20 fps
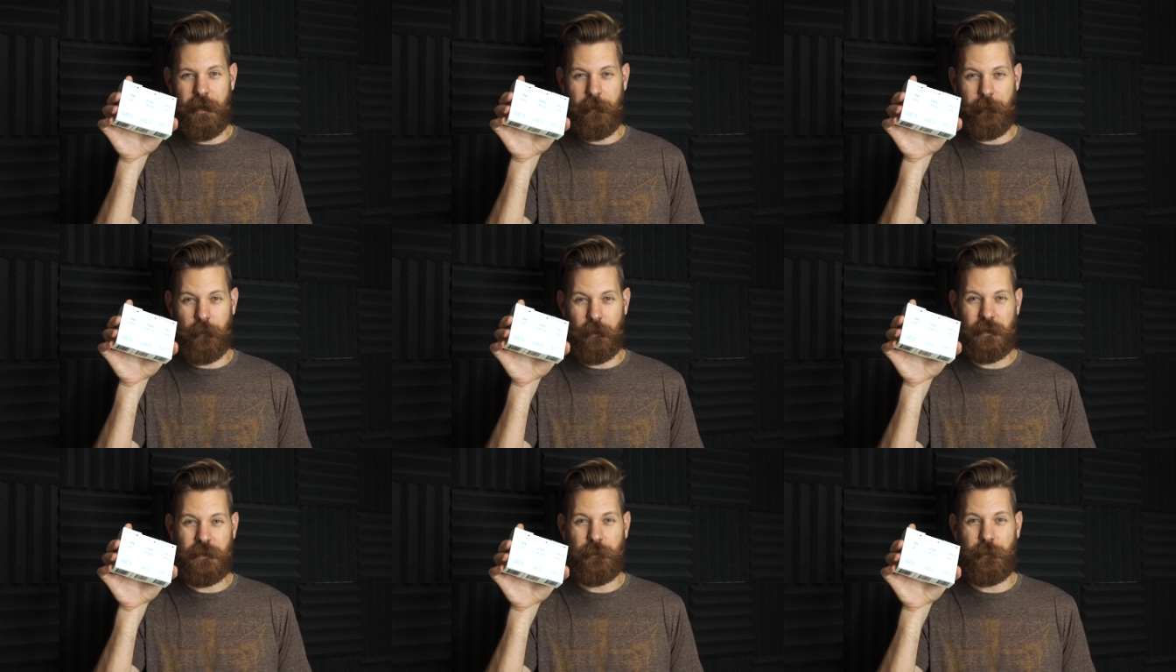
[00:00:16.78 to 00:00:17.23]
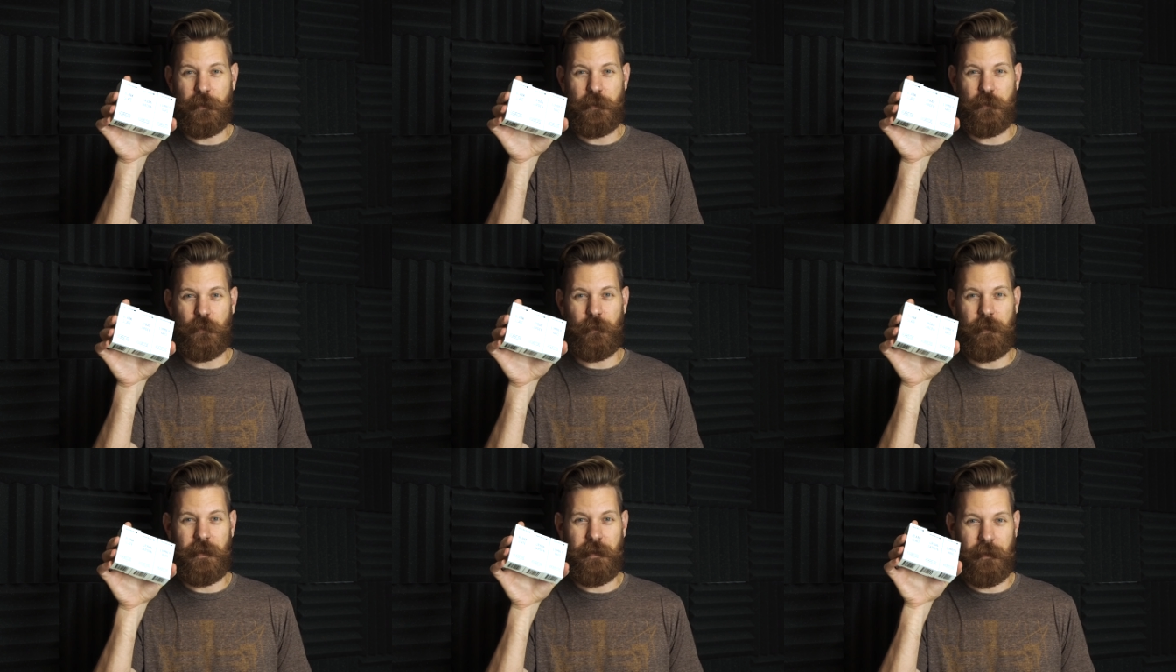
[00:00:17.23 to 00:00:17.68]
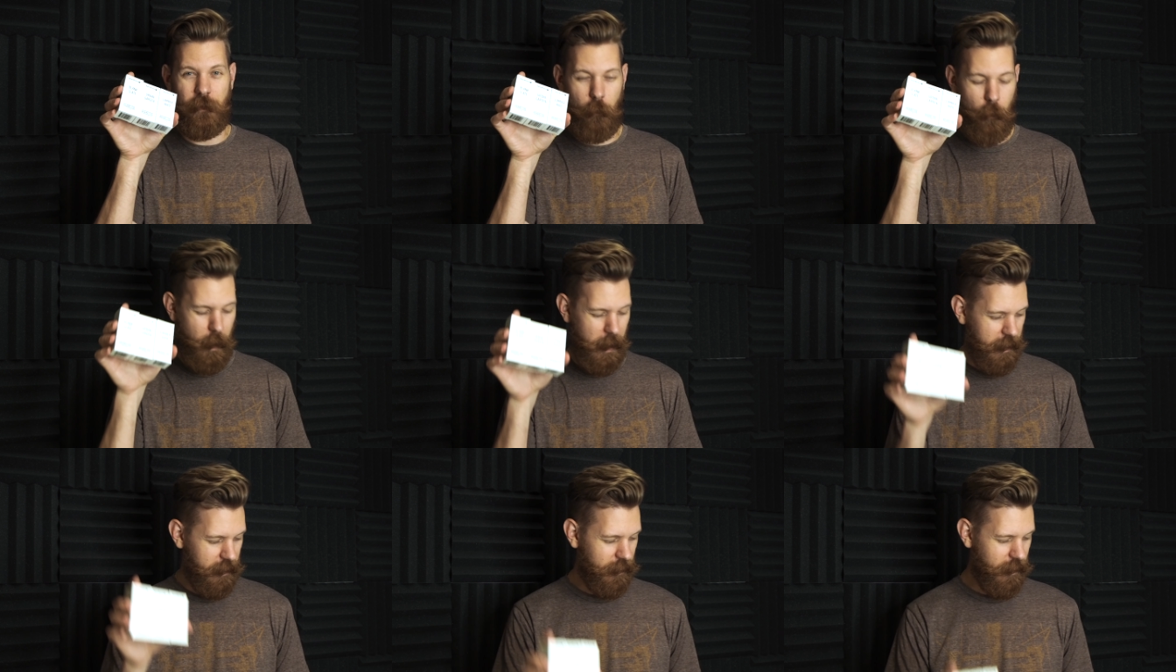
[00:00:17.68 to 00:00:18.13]
difference between the
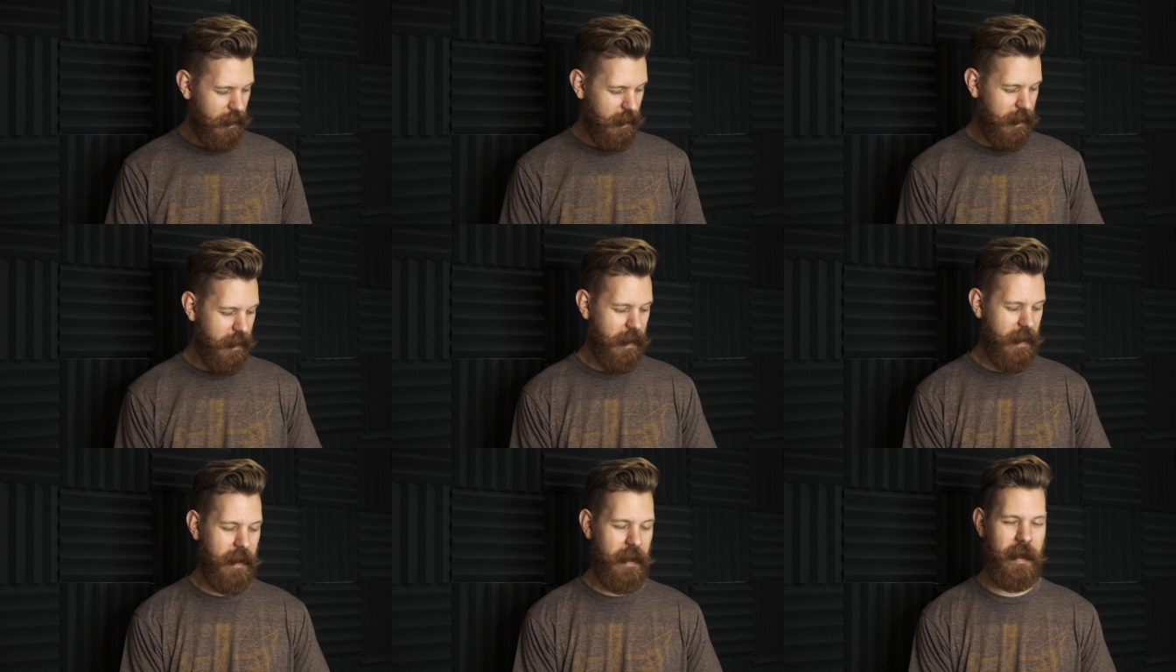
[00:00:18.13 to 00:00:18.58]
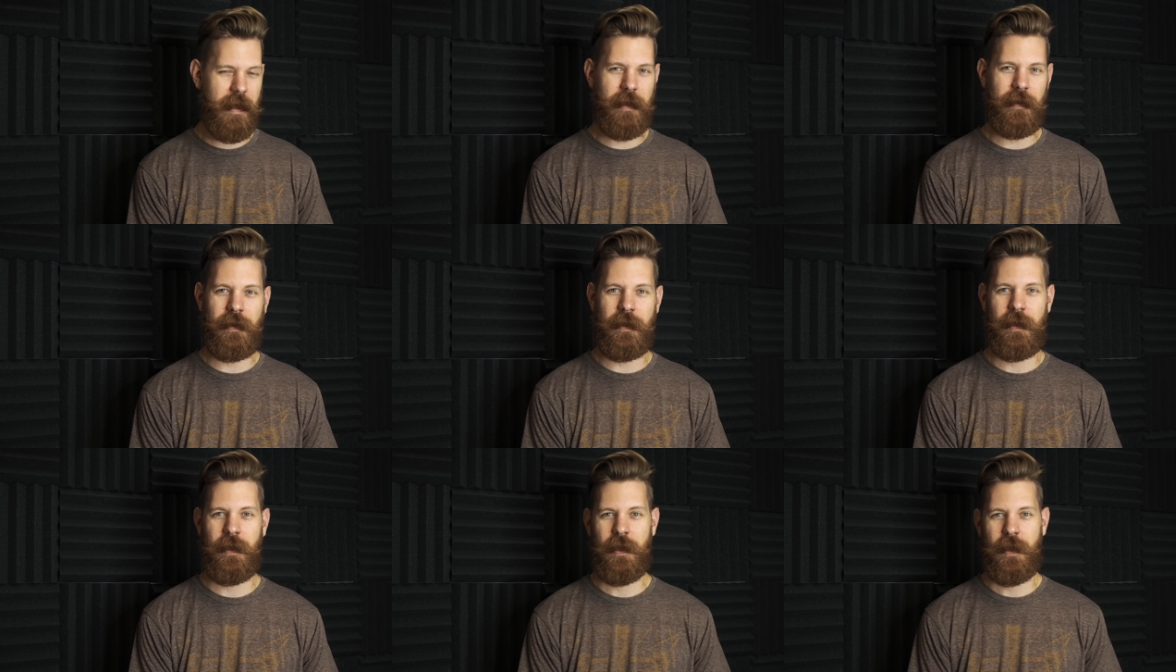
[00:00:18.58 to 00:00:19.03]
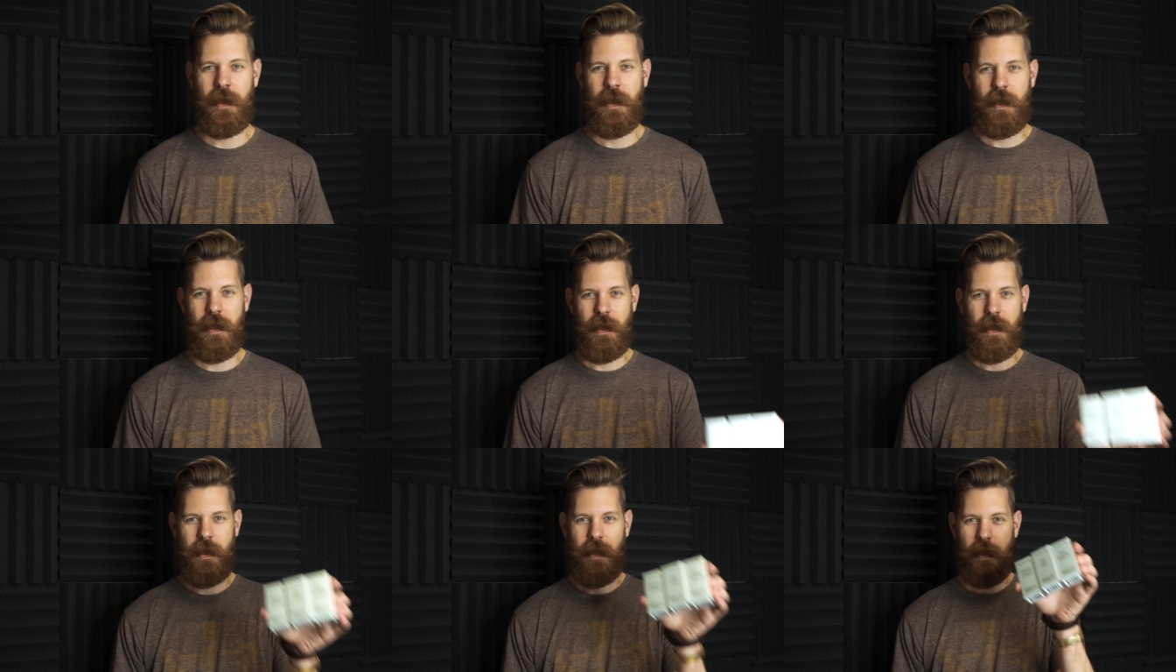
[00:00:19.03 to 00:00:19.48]
white line
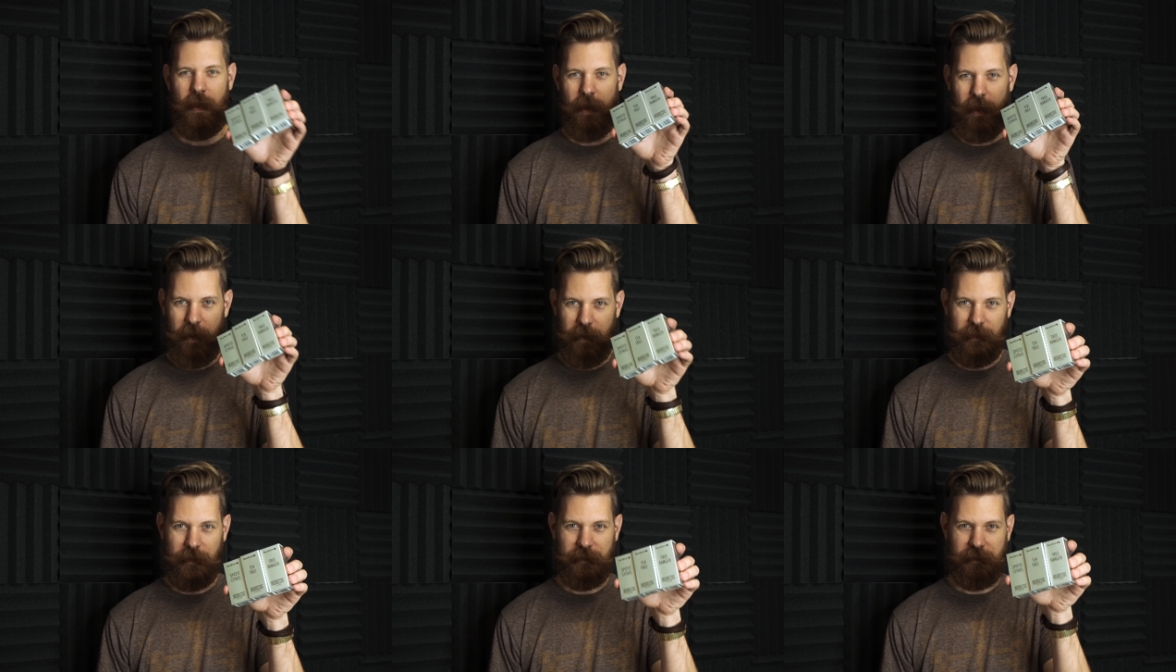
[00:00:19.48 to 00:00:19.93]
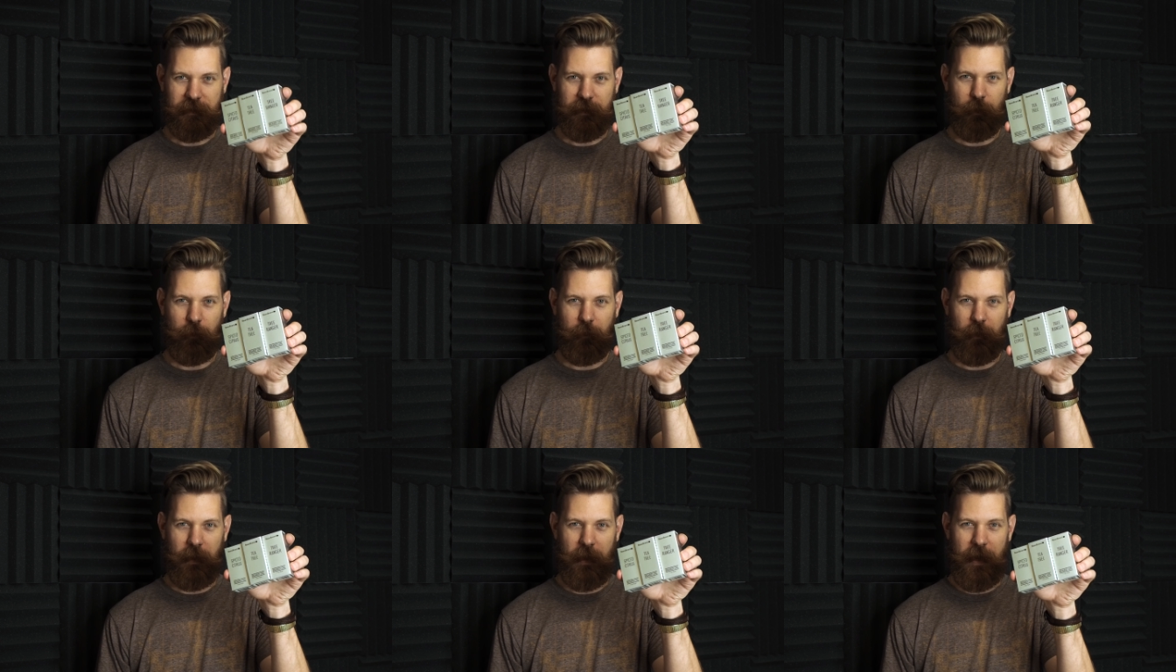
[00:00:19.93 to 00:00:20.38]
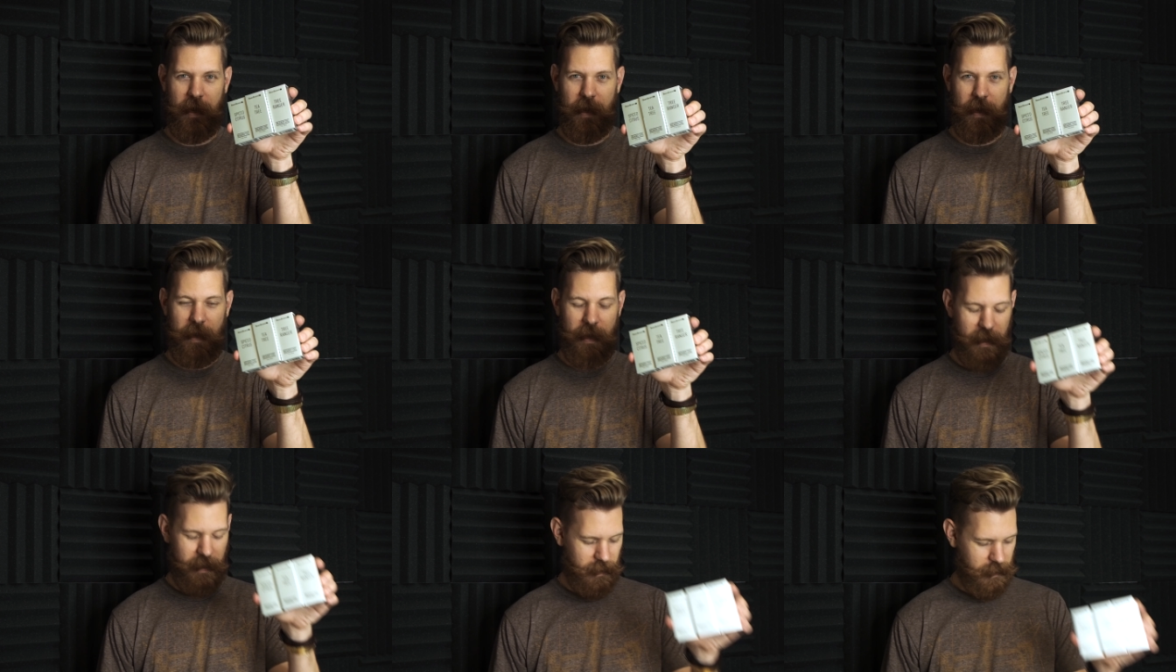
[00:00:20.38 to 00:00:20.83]
and the silver
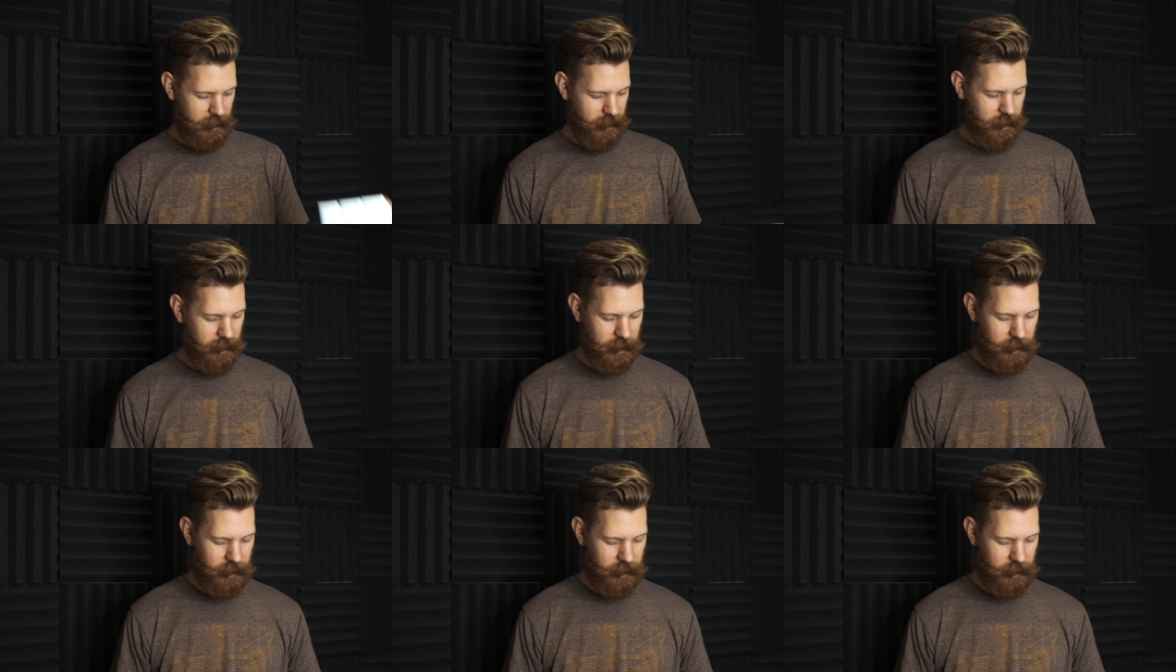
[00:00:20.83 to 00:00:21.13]
line